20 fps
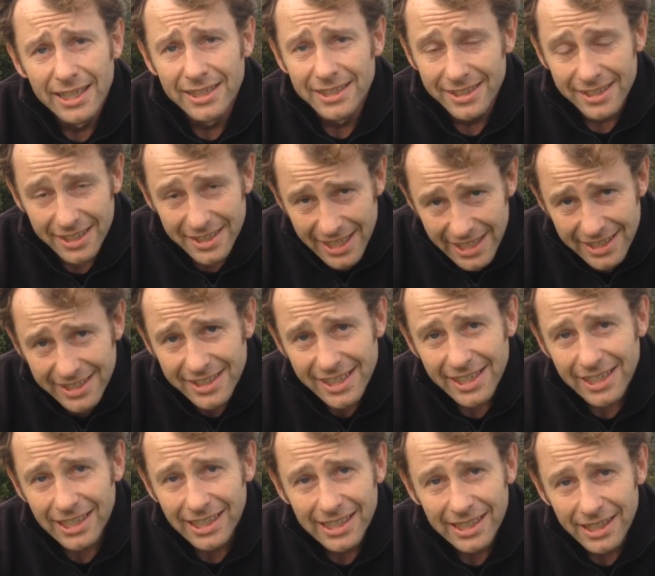
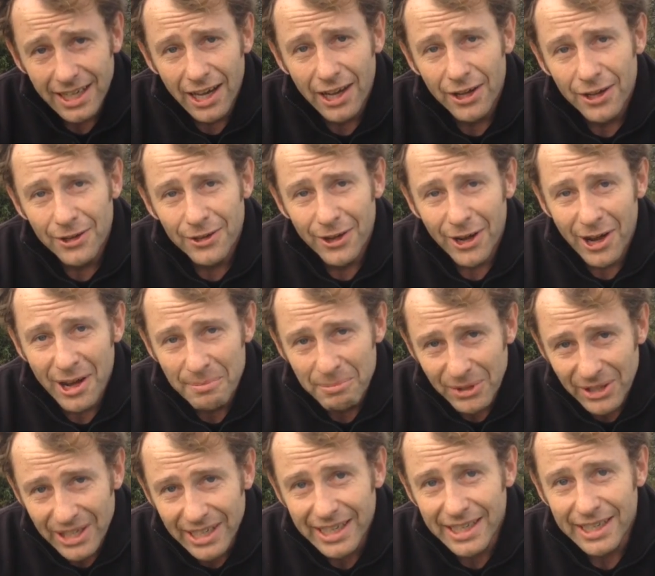Statistically though, I
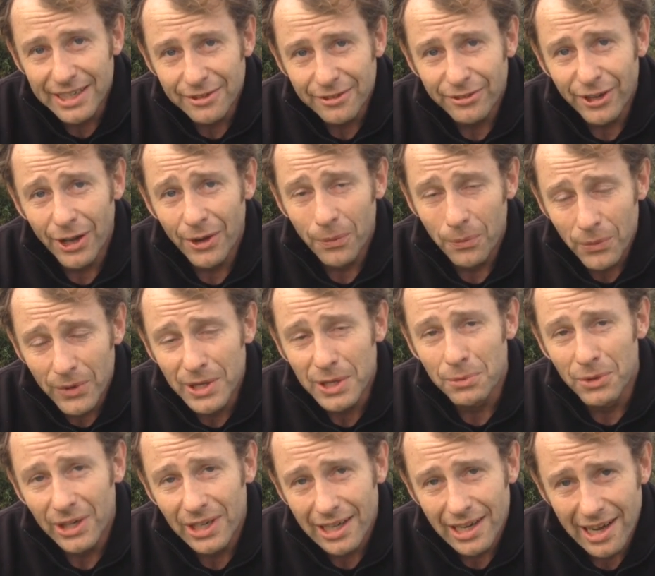believe we
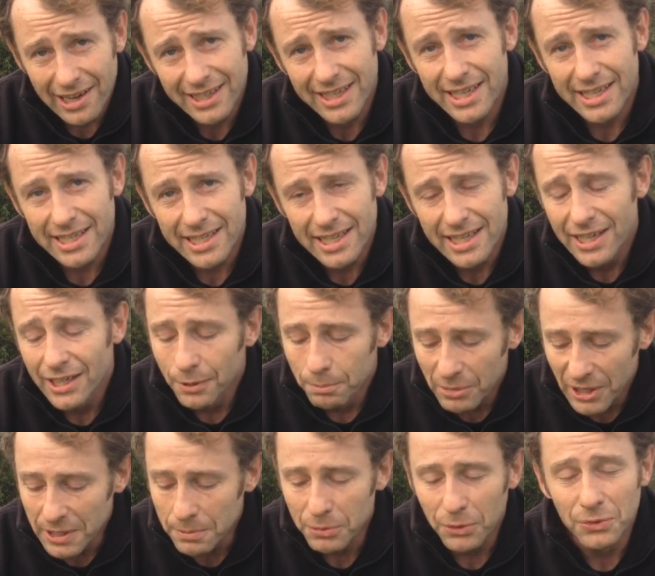were lucky.
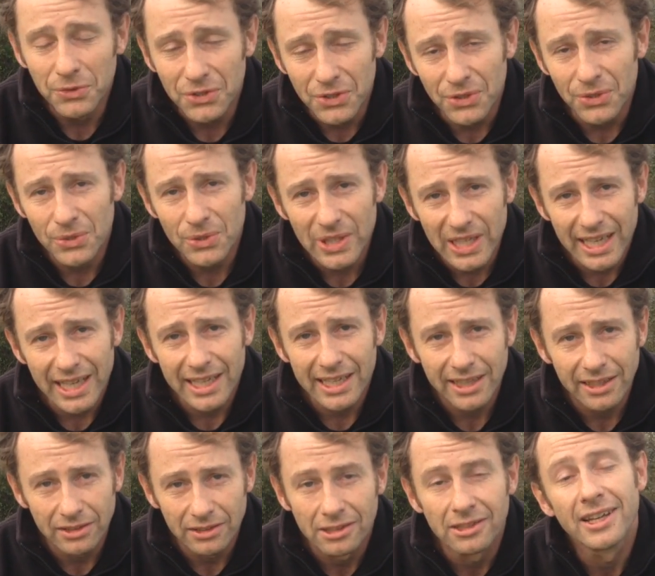People do get
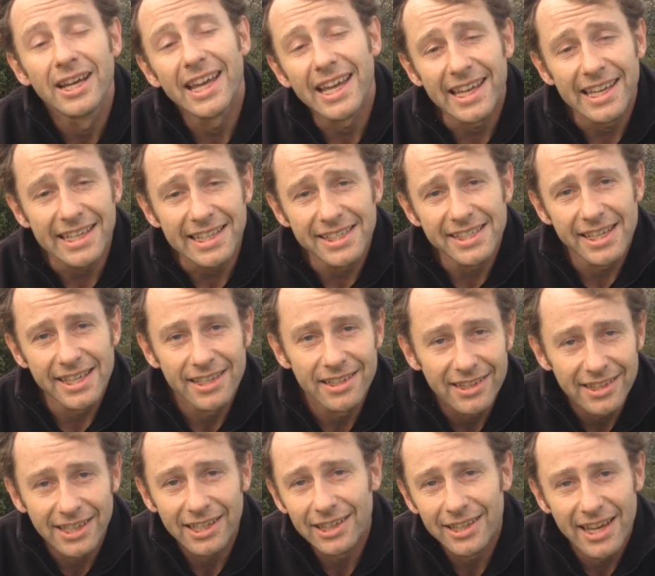ill eating
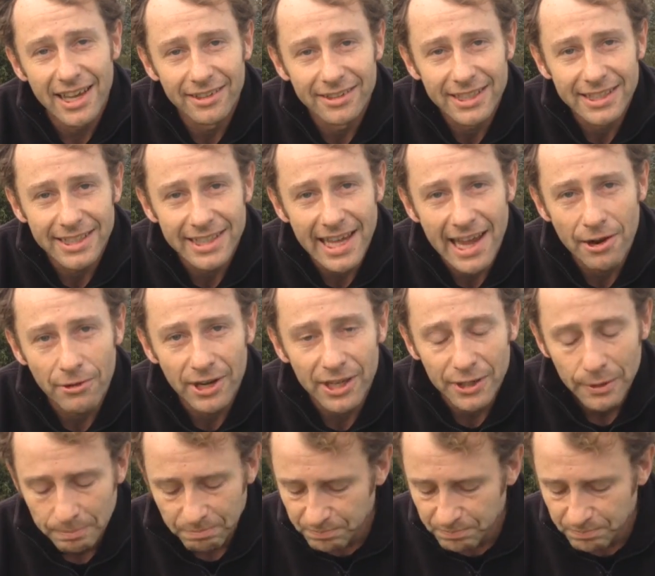the clouded agaric.